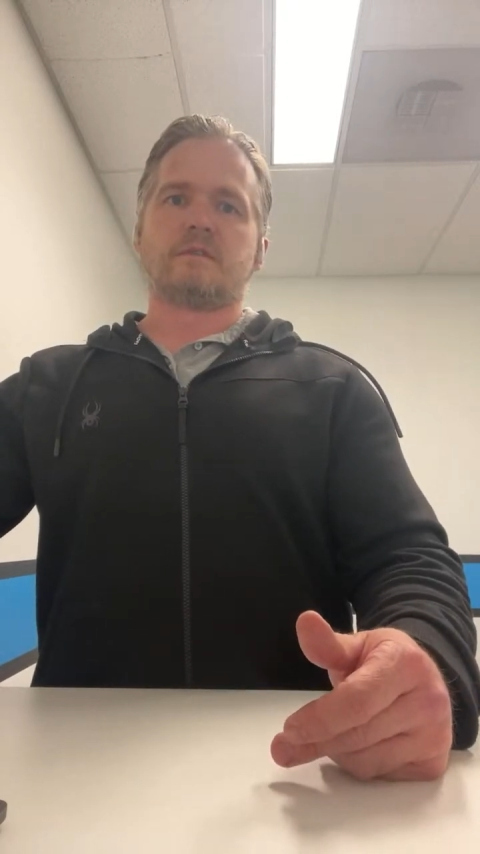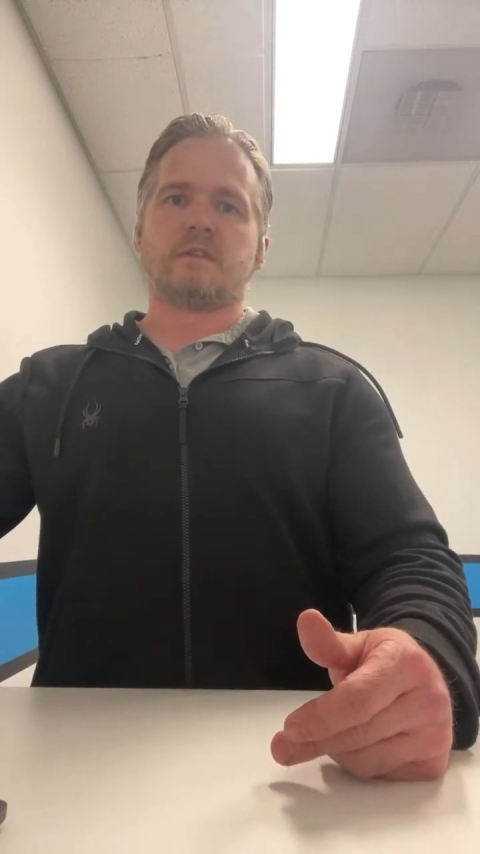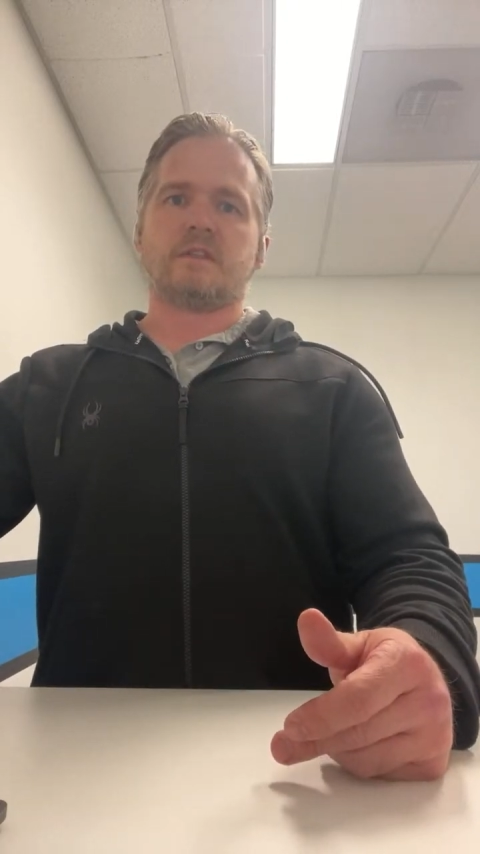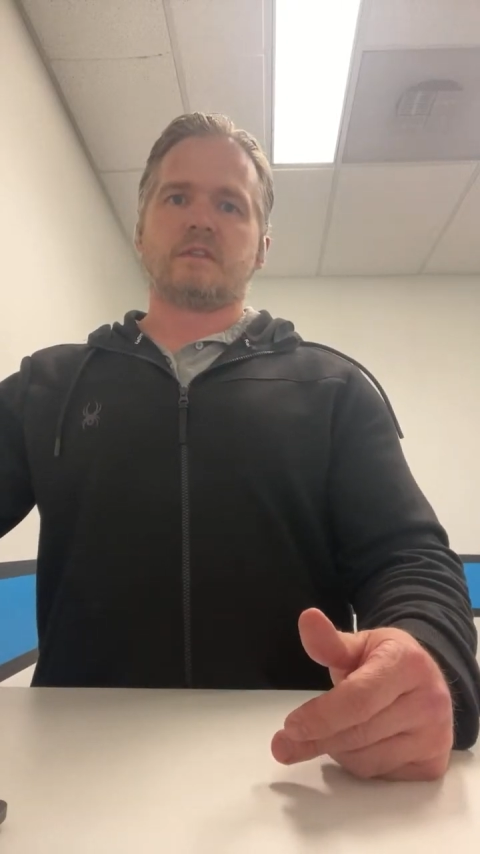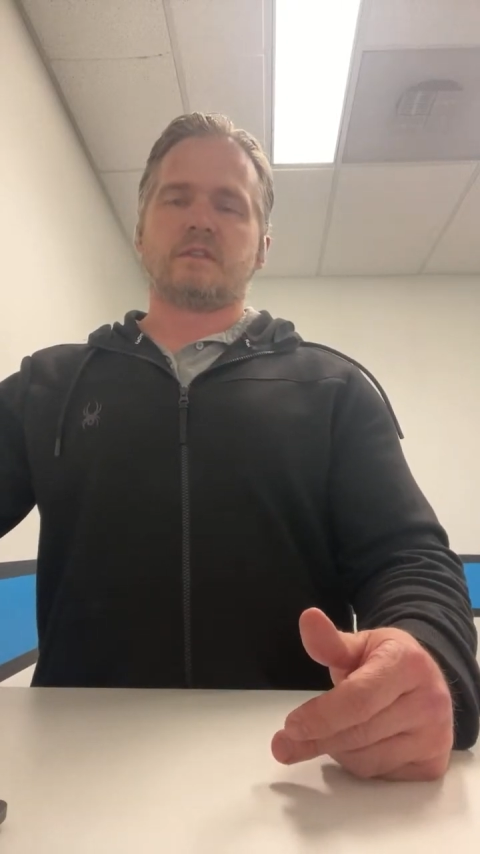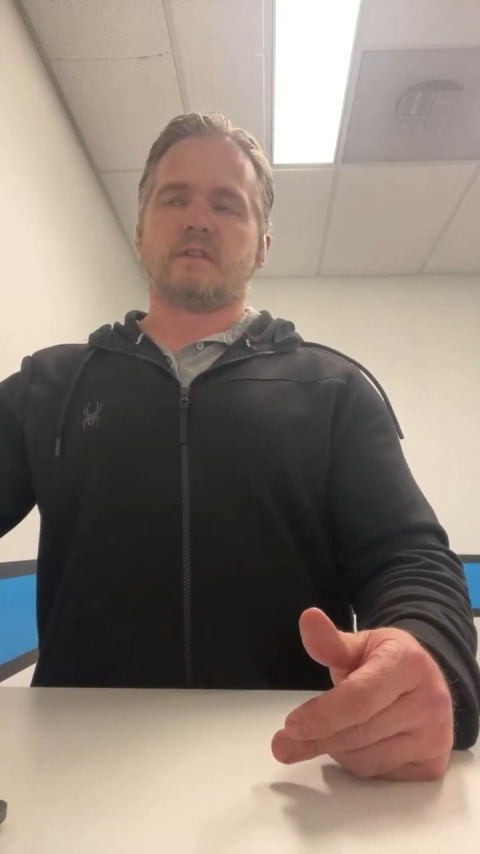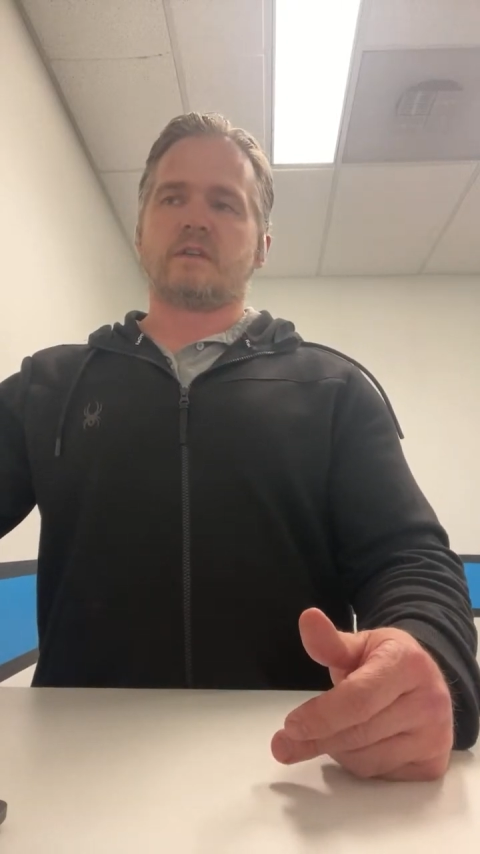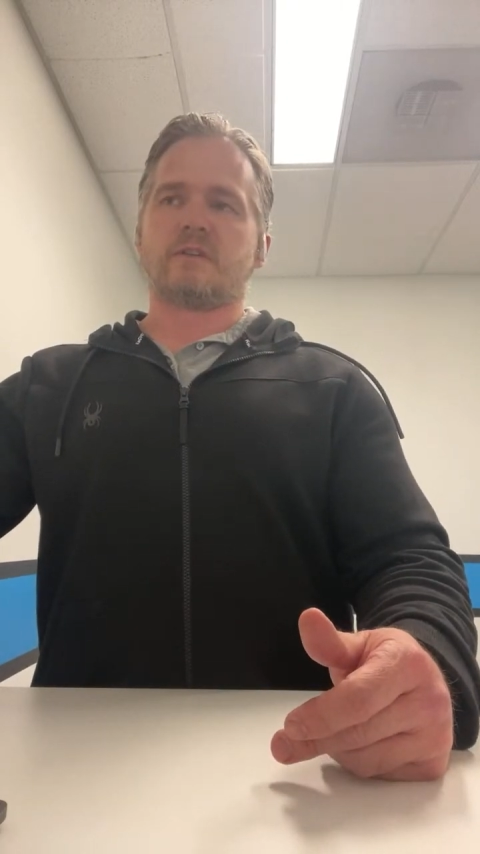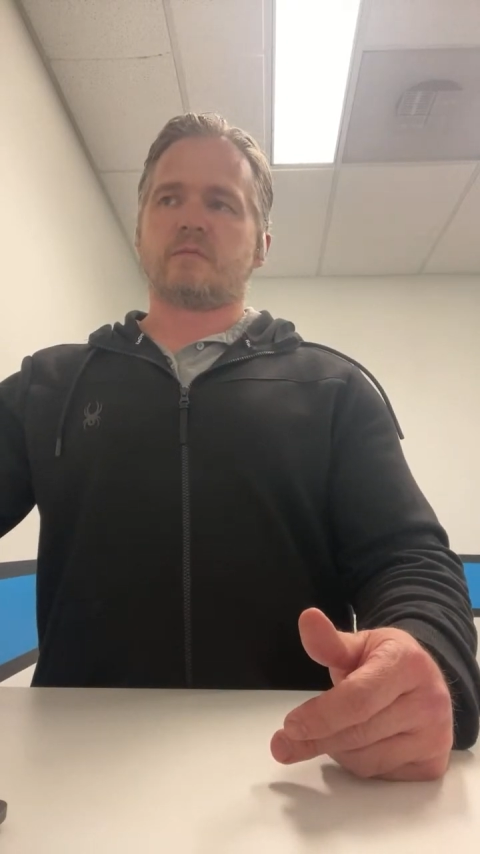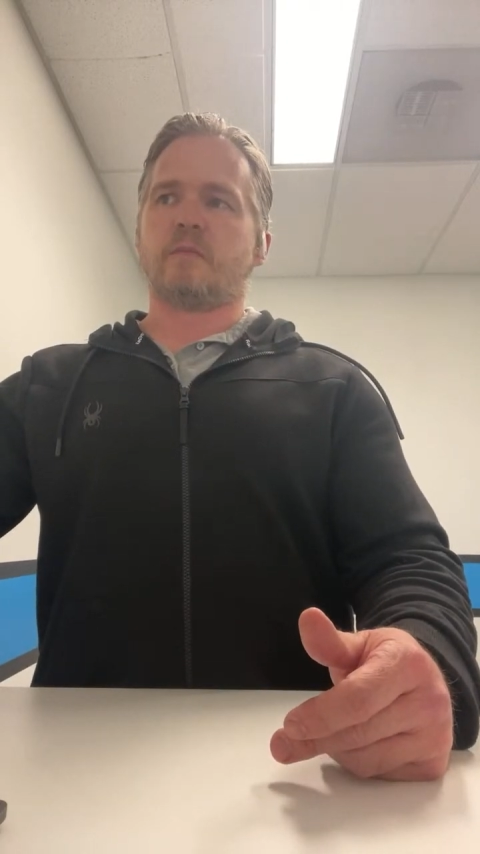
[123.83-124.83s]
the
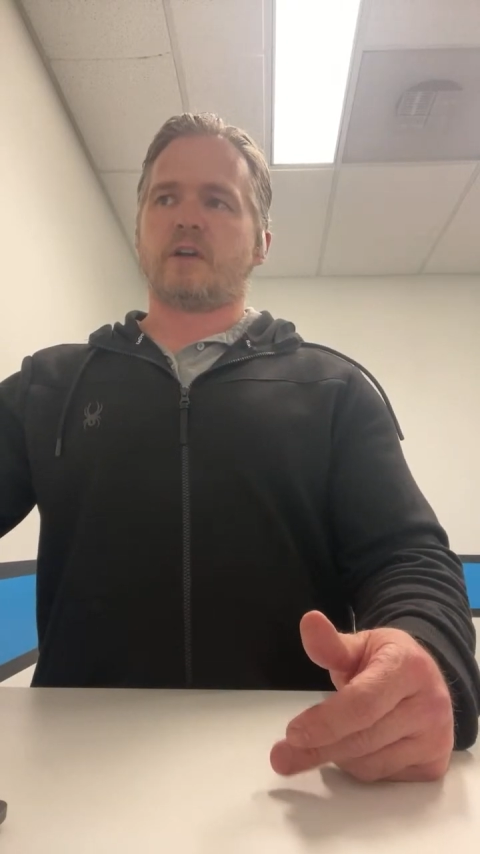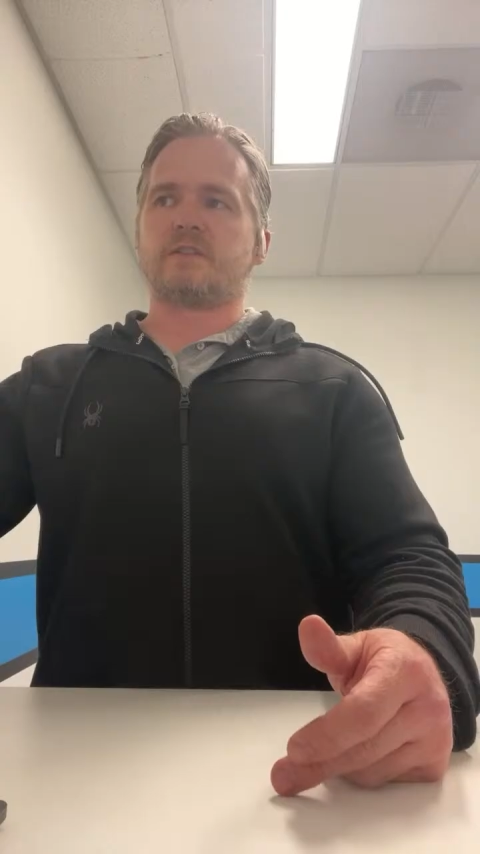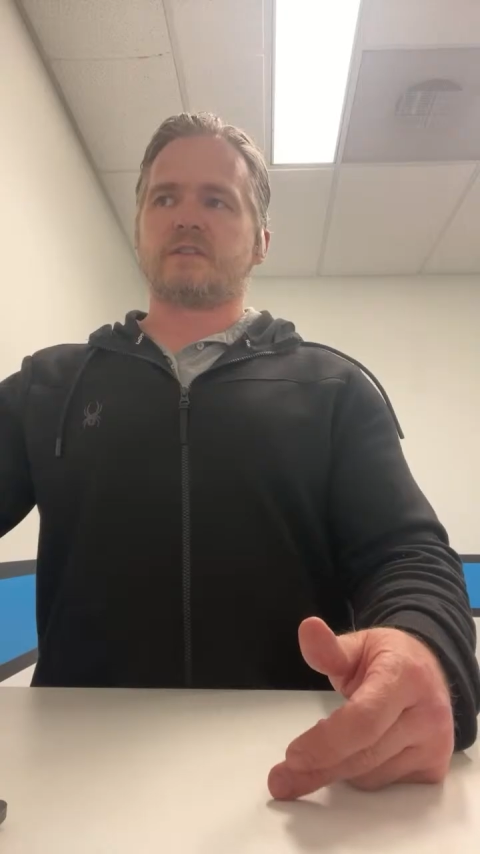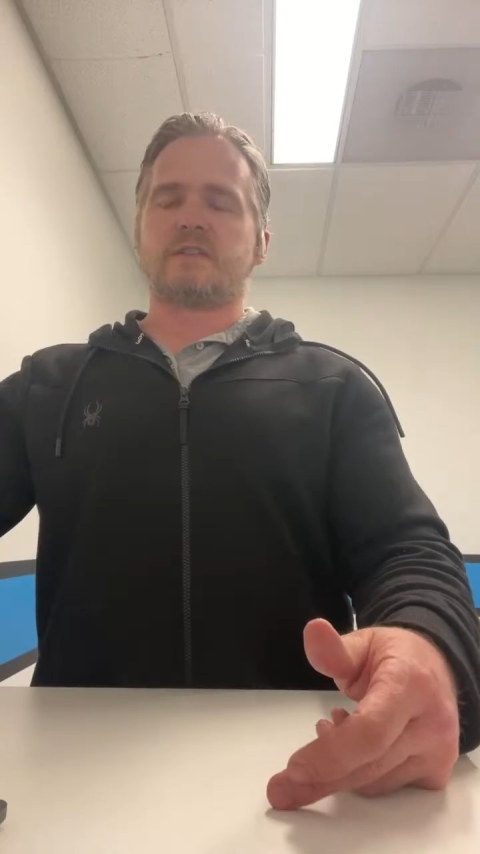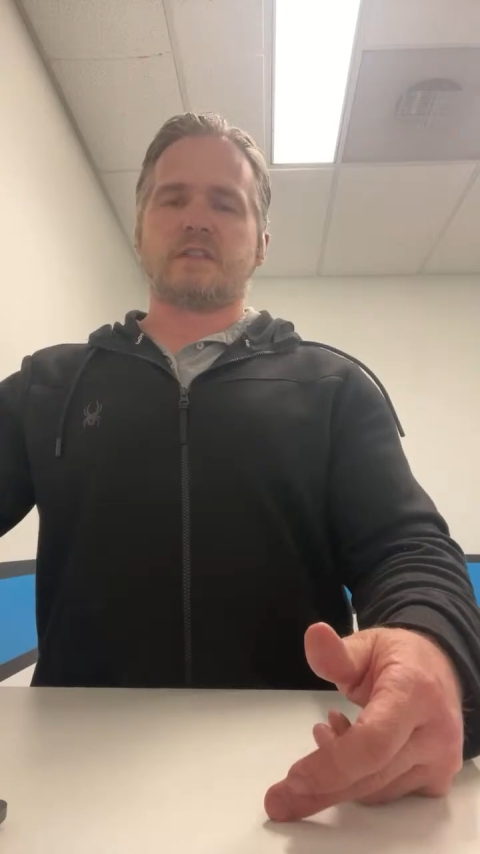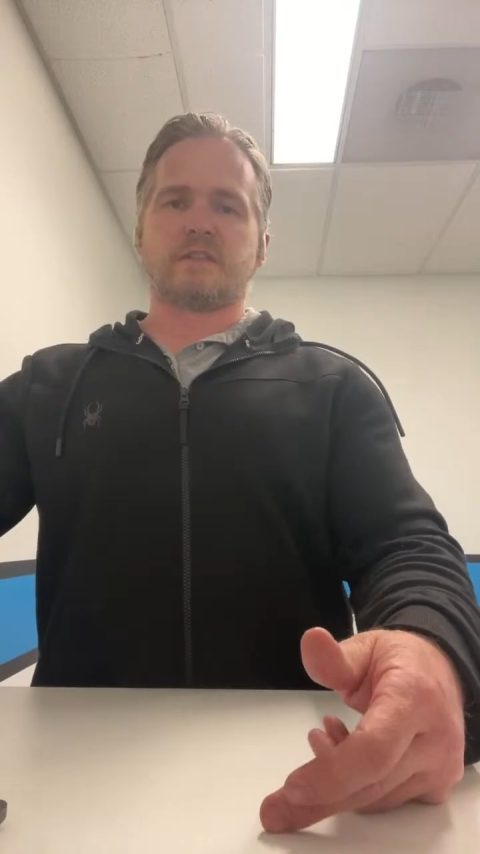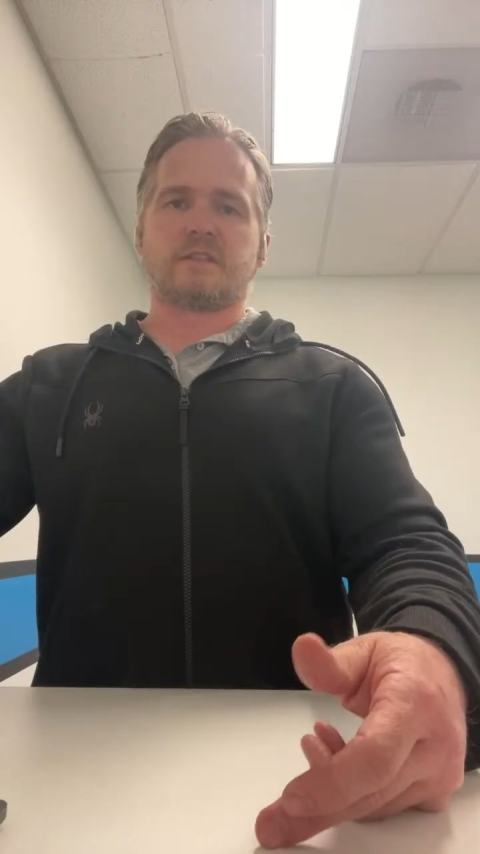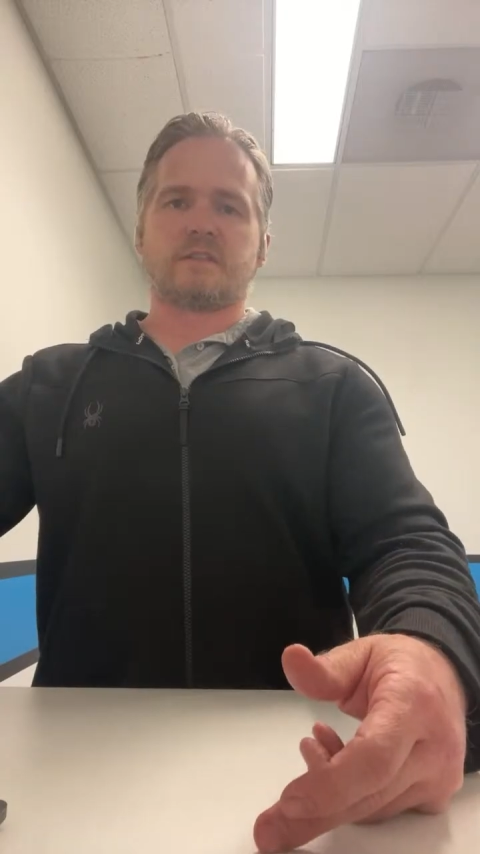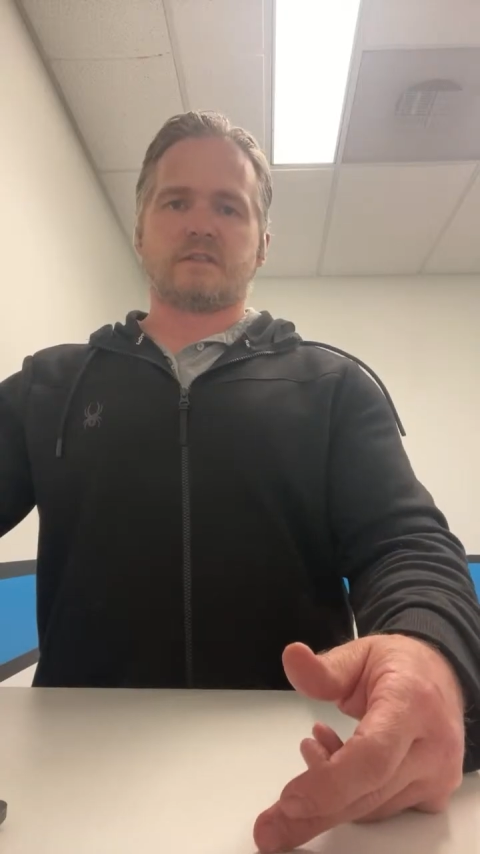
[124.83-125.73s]
other parts of the disc